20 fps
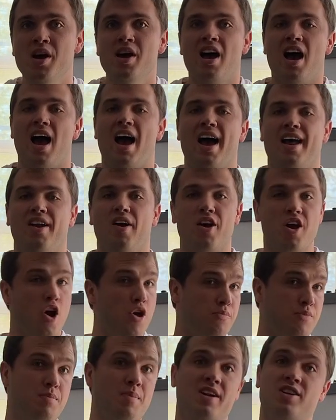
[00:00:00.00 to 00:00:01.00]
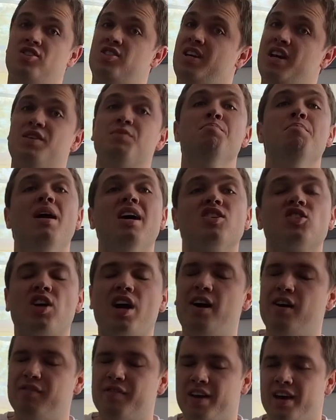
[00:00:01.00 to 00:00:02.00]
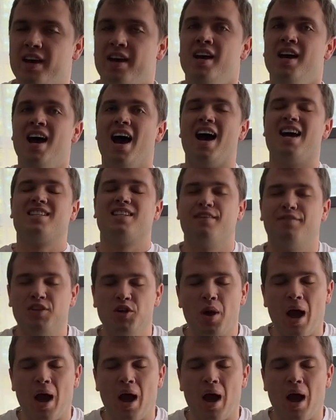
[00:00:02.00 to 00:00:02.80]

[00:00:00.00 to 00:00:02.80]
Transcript: and I hope you managed to get as much out of it as if you